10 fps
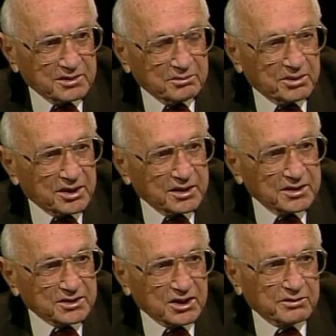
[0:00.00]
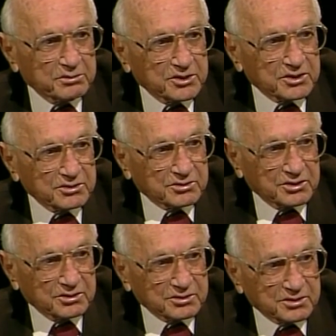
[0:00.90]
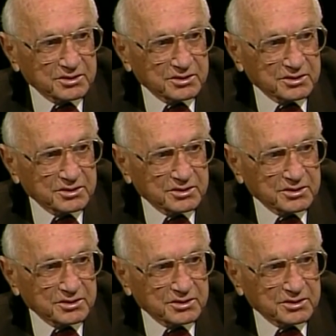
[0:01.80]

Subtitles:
by its government controls.